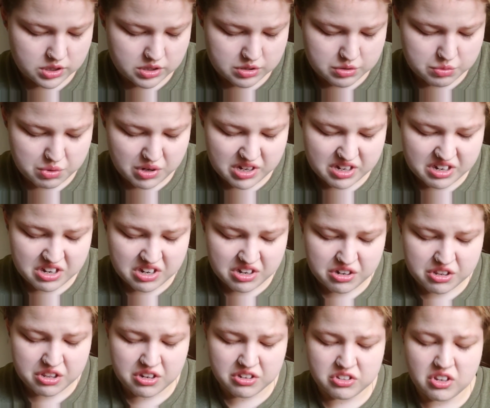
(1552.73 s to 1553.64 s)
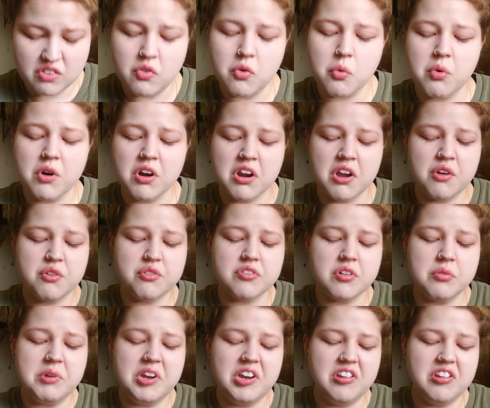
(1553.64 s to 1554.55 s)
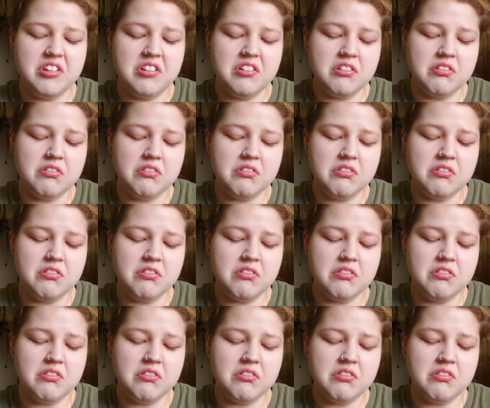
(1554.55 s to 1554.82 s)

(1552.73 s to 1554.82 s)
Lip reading: Why can't things ever work out for me?